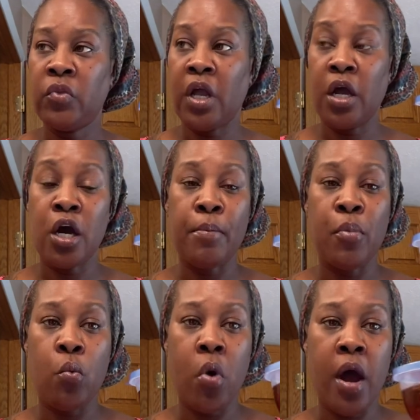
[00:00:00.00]
a cup of
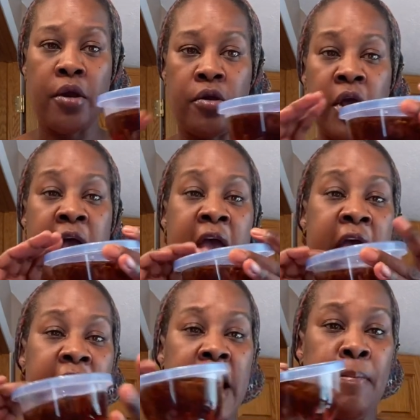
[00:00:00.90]
water,
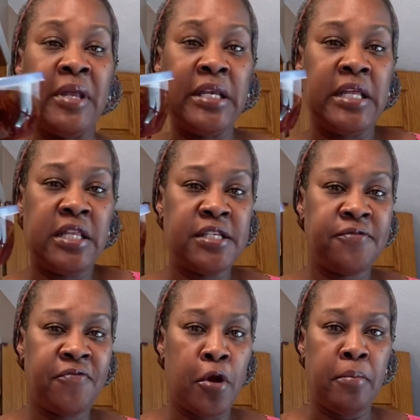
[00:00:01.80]
and I've been letting this
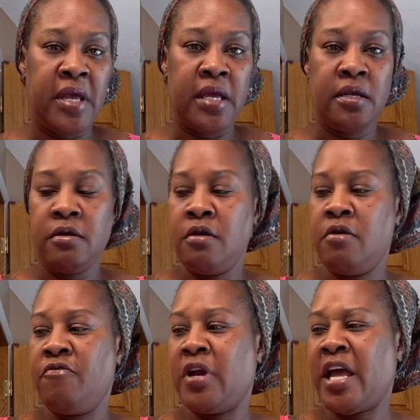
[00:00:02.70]
ferment
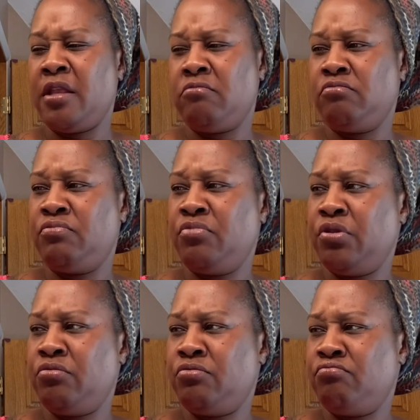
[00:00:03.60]
for like,
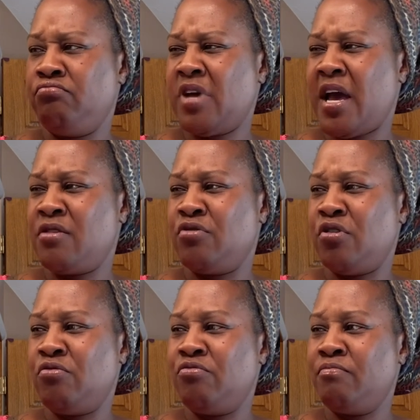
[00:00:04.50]
I don't
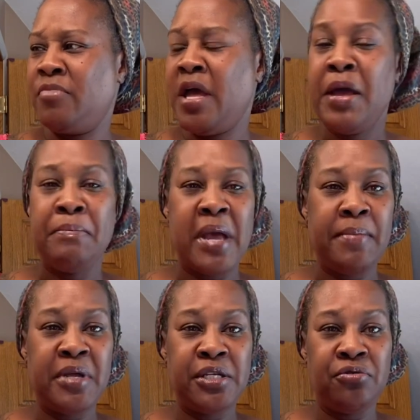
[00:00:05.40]
know,
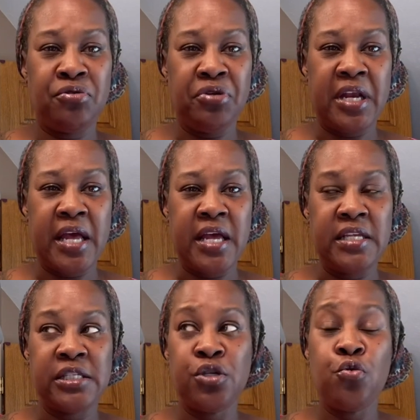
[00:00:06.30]
maybe 3
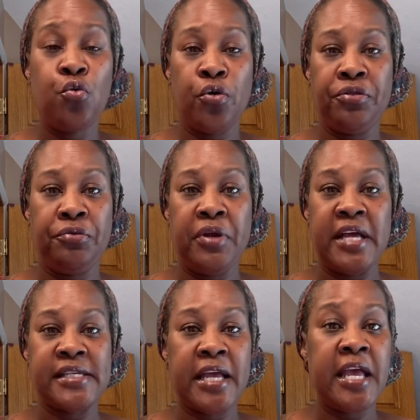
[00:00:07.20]
days, 2 or 3
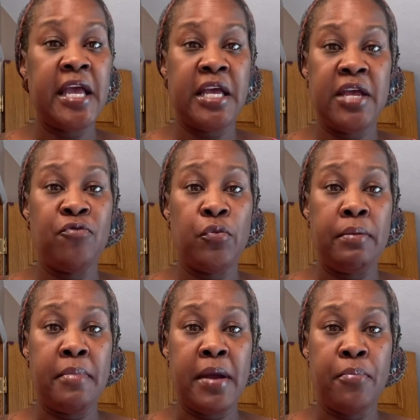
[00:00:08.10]
days, I can't even
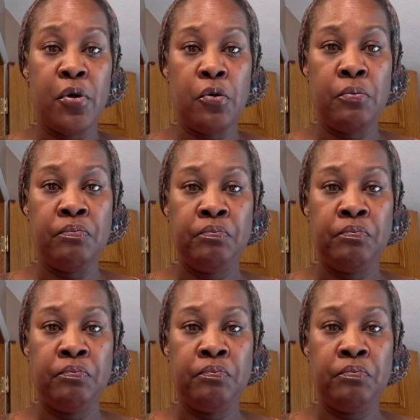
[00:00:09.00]
remember.